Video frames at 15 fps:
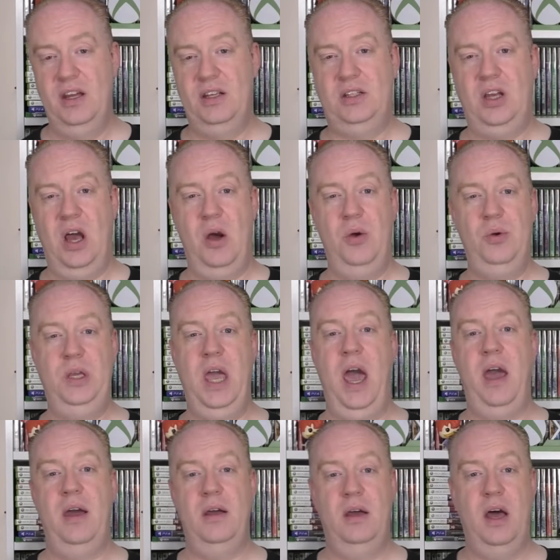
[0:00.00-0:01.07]
So
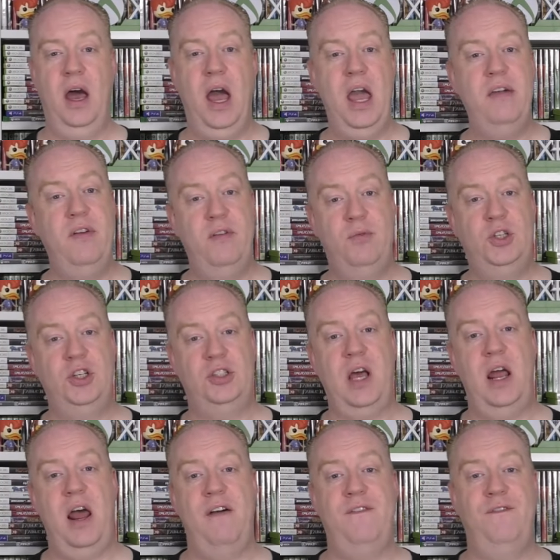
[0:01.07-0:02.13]
yeah, even if we just
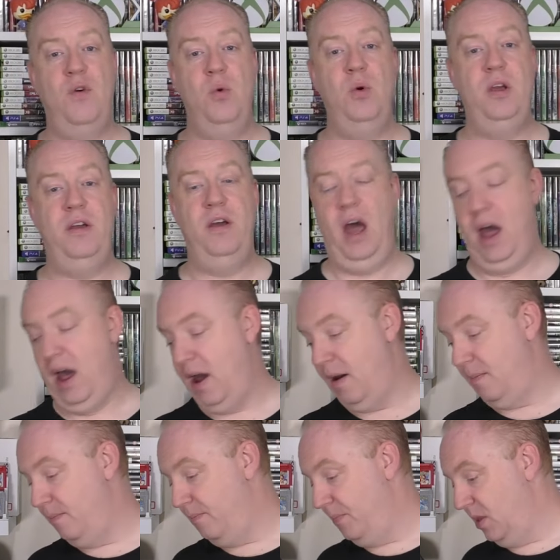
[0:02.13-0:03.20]
take that 40
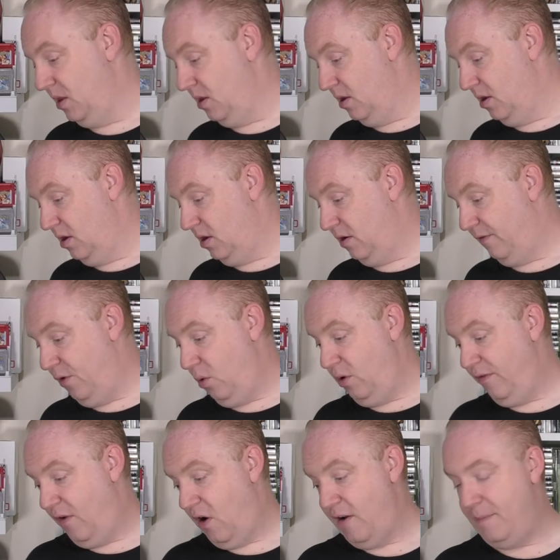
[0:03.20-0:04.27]
the
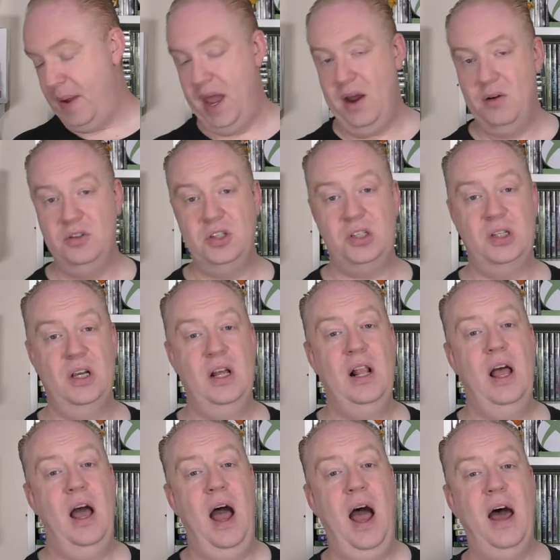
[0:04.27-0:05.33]
£45.
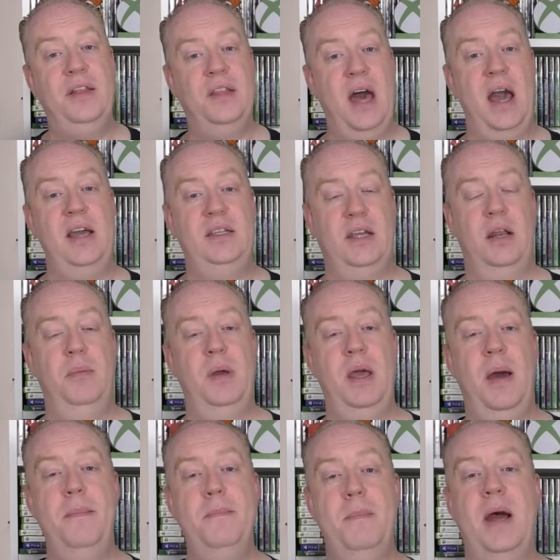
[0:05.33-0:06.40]
That is going to
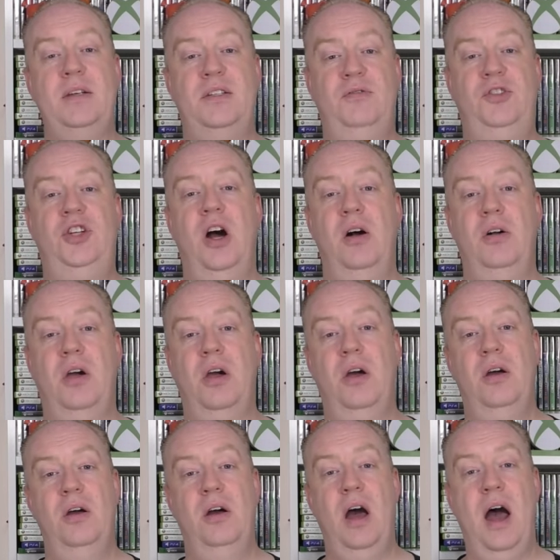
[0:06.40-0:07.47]
be a massive chunk
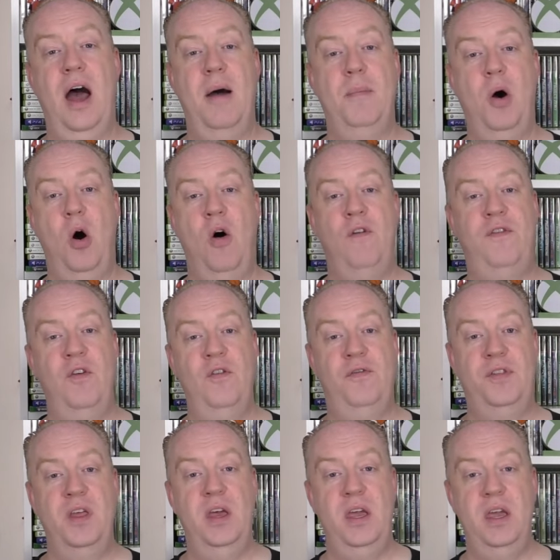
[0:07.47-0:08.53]
off
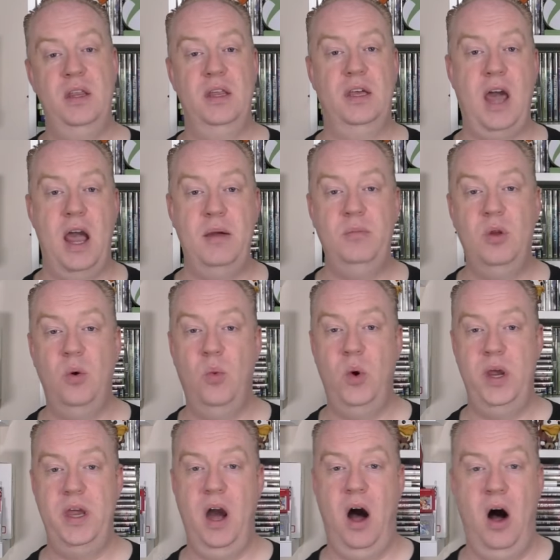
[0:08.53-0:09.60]
of the game that
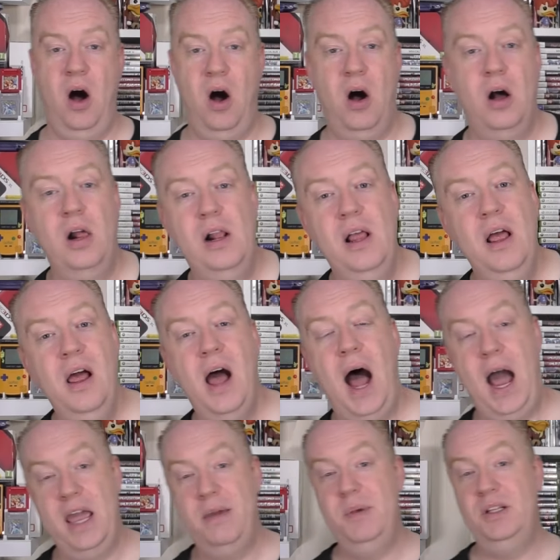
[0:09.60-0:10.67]
we are
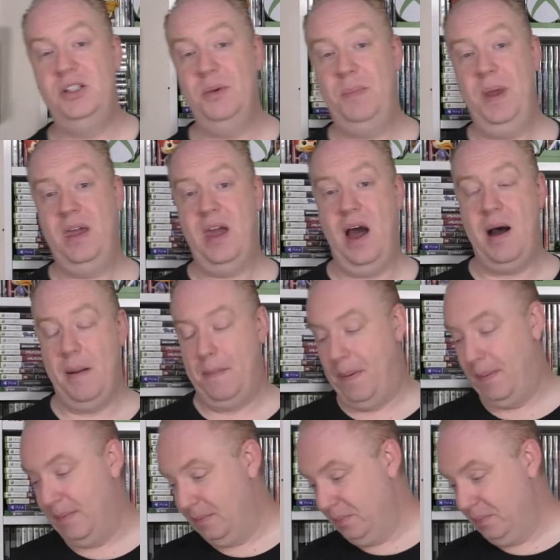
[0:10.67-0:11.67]
aiming to pick up.